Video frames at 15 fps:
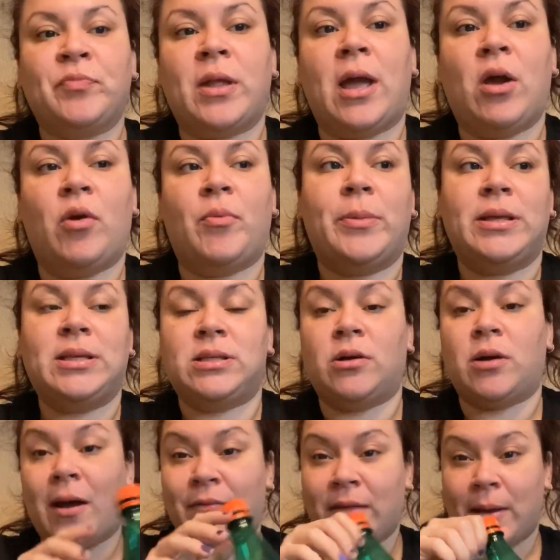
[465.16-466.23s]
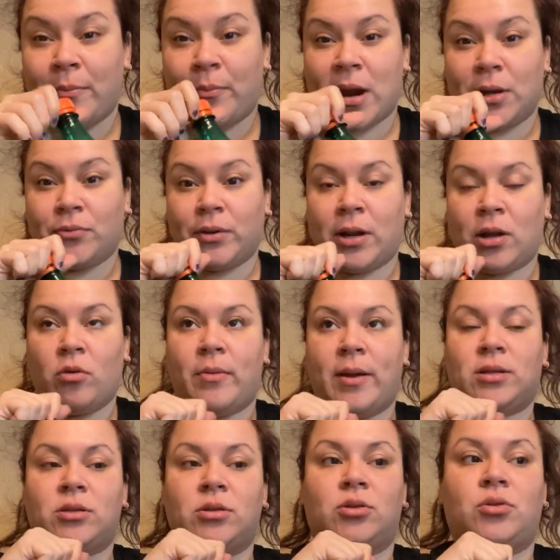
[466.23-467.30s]
I hope they still have that brand when I go
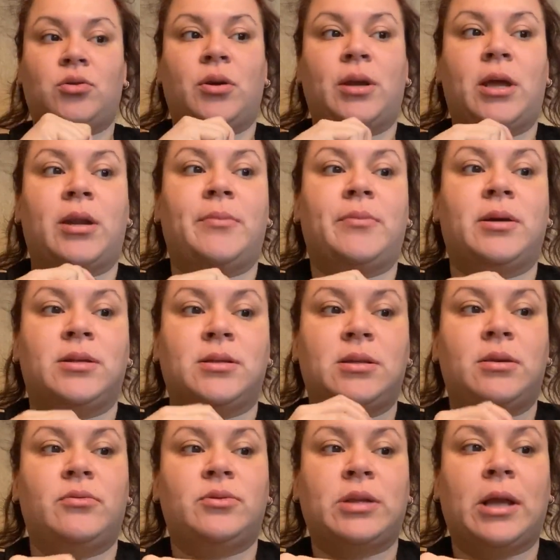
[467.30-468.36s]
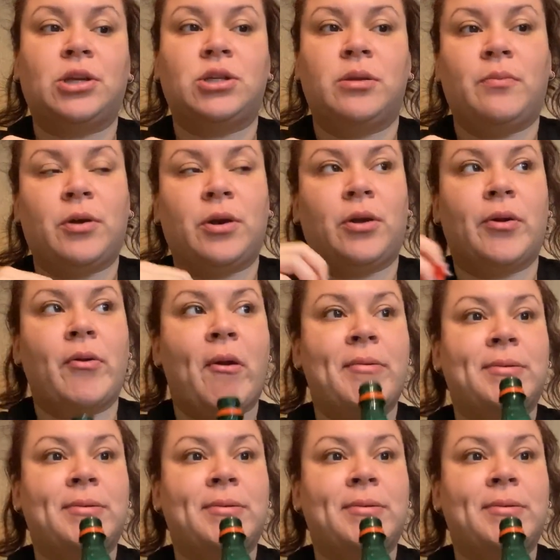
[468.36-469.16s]
back to the store and get them because it was actually pretty good.